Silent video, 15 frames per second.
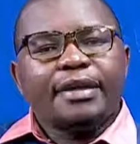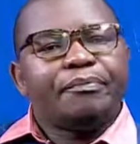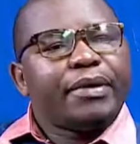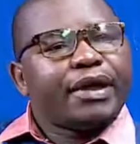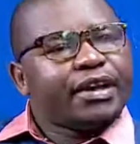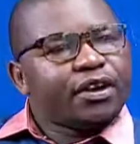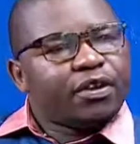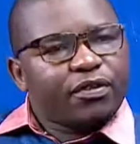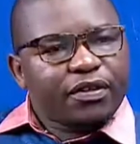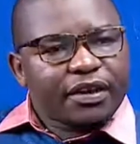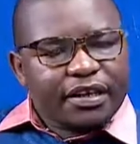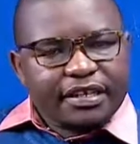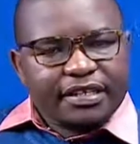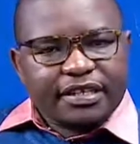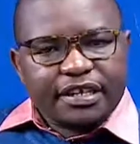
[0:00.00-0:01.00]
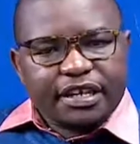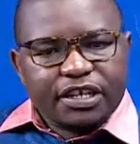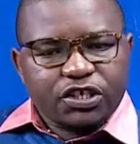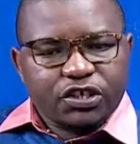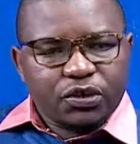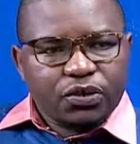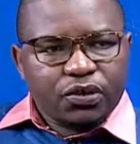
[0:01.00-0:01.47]
depending on the
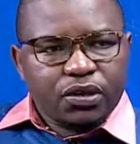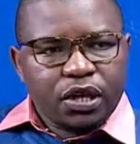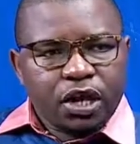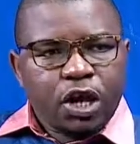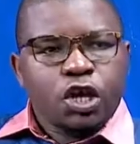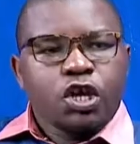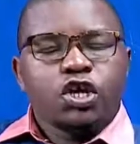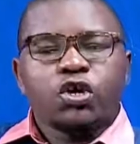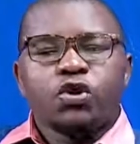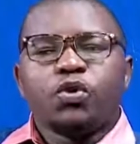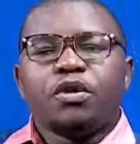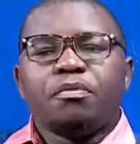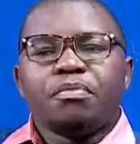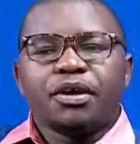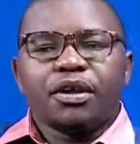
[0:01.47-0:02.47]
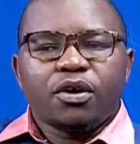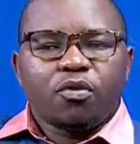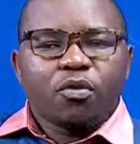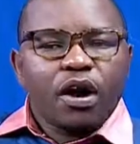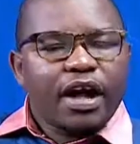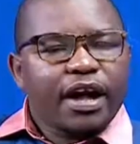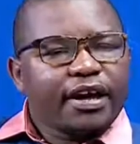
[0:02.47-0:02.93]
destination, you will be
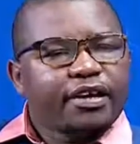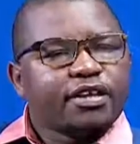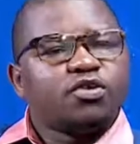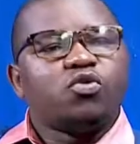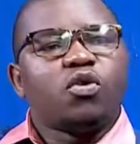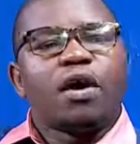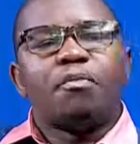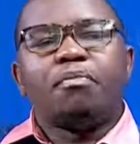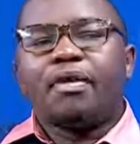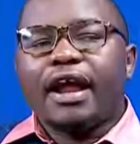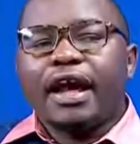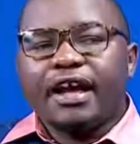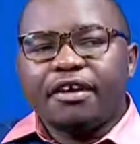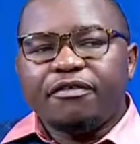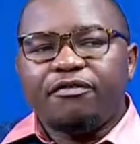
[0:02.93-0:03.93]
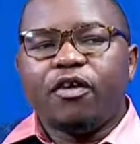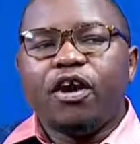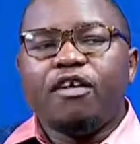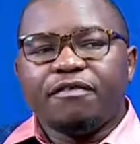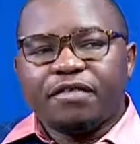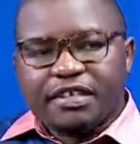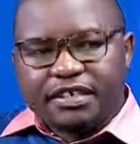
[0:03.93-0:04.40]
required to apply
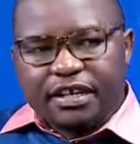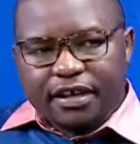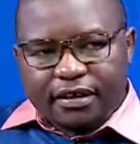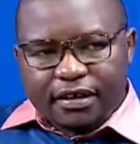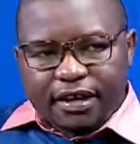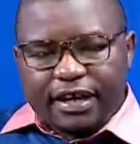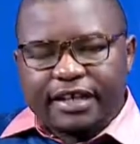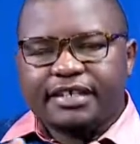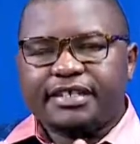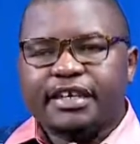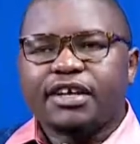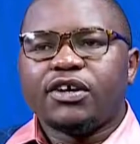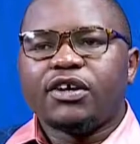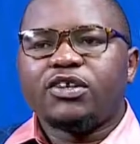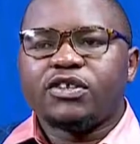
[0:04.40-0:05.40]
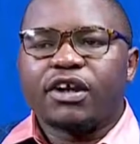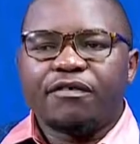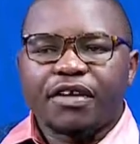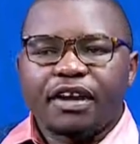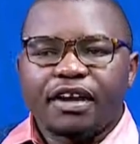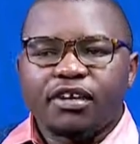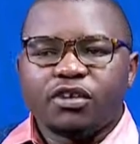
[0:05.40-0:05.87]
for a visa. Let's say you're
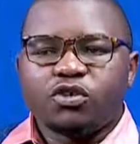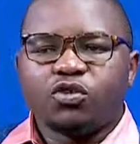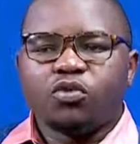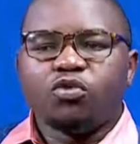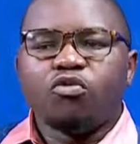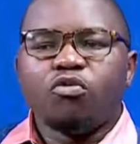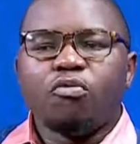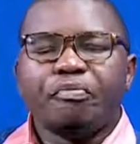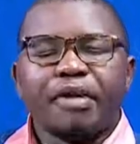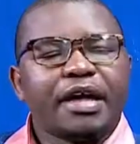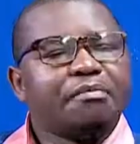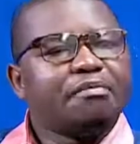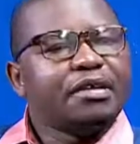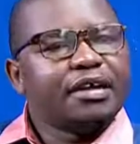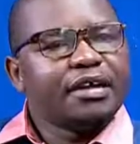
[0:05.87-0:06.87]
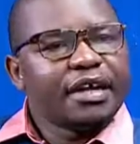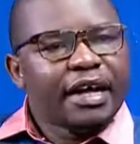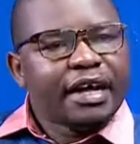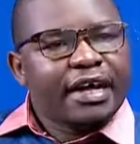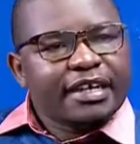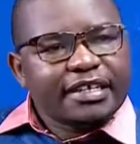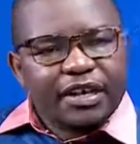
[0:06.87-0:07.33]
traveling to maybe
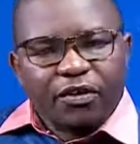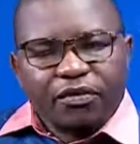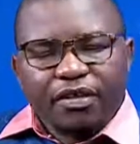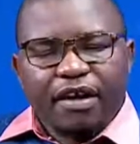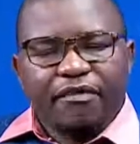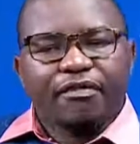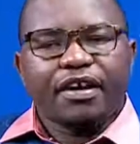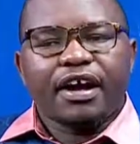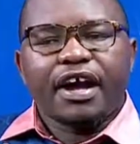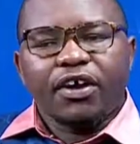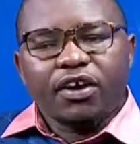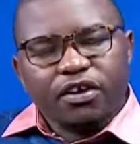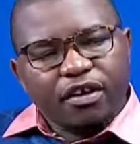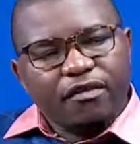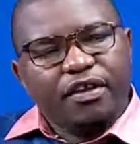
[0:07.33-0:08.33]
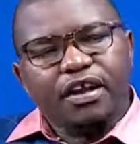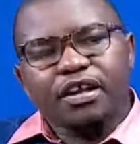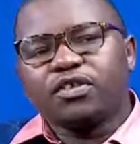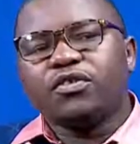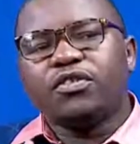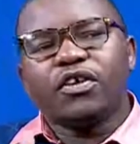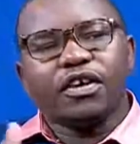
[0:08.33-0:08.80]
South Africa, you're
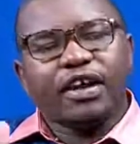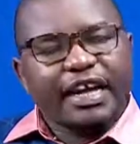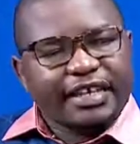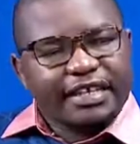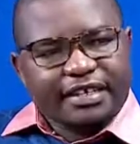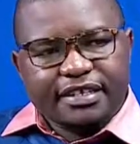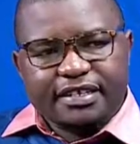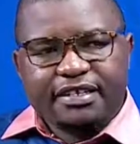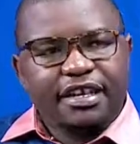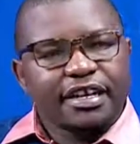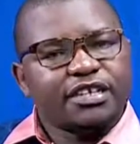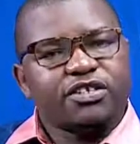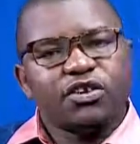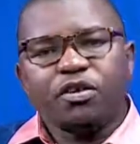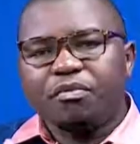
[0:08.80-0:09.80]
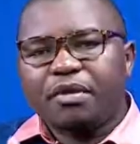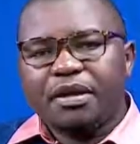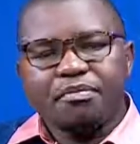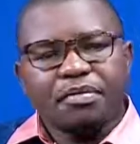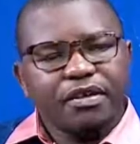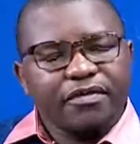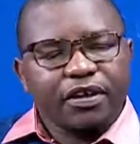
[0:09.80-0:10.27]
traveling to the United States, or
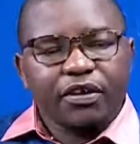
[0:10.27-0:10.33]
maybe